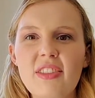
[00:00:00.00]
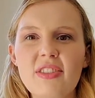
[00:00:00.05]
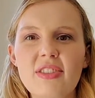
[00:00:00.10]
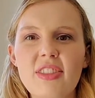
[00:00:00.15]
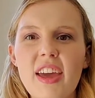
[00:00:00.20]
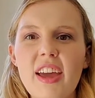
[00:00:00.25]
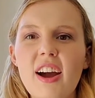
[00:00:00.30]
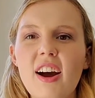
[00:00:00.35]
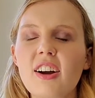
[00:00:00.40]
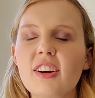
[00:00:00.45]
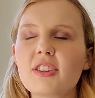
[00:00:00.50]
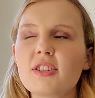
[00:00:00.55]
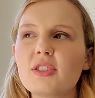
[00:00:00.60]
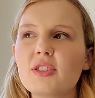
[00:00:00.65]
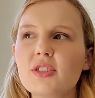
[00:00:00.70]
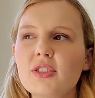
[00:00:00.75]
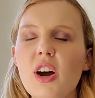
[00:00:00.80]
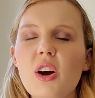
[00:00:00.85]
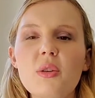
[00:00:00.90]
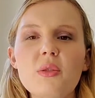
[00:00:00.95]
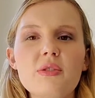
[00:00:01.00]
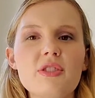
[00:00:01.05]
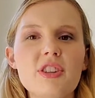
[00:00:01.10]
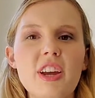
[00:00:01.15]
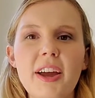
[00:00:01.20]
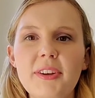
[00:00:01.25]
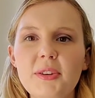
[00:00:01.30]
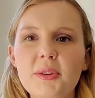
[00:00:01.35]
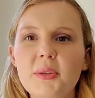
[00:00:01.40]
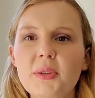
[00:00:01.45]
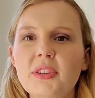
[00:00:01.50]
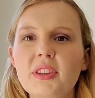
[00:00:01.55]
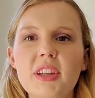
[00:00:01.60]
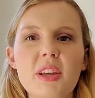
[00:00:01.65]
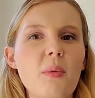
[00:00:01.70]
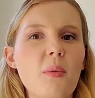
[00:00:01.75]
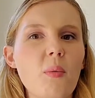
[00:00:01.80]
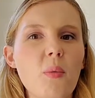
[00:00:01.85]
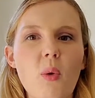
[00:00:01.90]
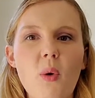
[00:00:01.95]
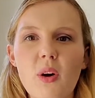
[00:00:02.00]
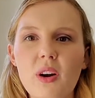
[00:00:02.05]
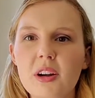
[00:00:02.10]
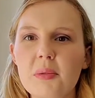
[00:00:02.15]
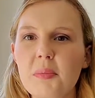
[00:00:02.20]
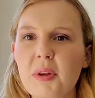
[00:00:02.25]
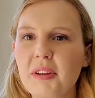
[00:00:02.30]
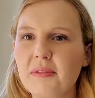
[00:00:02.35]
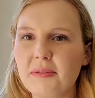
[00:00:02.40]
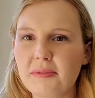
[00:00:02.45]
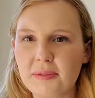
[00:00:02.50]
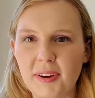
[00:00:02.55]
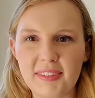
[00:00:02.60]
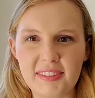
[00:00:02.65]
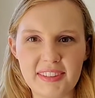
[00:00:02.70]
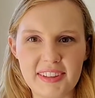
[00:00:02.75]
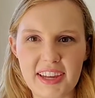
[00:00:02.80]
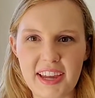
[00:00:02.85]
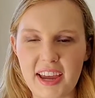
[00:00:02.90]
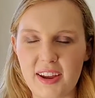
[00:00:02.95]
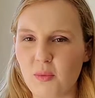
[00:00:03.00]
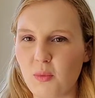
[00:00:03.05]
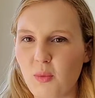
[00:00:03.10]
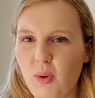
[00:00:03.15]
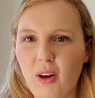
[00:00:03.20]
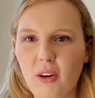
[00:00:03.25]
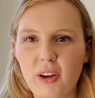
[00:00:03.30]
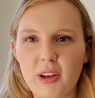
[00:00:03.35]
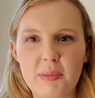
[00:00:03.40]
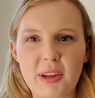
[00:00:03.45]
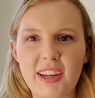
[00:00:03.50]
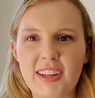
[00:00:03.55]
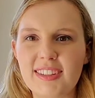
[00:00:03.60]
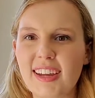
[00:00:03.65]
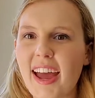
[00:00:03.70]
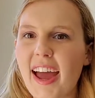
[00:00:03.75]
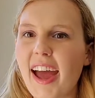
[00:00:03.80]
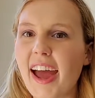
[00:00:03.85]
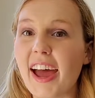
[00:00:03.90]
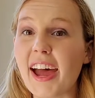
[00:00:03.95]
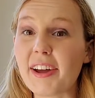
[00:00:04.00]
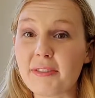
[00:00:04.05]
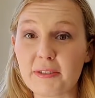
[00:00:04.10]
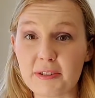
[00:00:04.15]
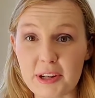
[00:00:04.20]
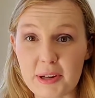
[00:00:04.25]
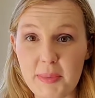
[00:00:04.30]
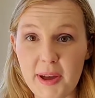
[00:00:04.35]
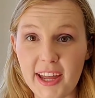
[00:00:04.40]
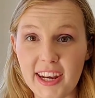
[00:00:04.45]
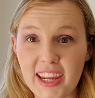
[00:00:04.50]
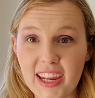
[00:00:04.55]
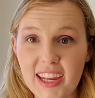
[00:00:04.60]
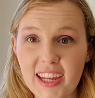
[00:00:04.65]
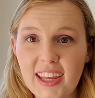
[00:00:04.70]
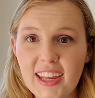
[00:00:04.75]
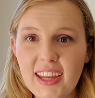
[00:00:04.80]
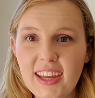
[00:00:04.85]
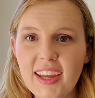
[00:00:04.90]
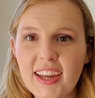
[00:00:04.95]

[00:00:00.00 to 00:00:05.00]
They are so genuinely warm and friendly and welcoming to everybody.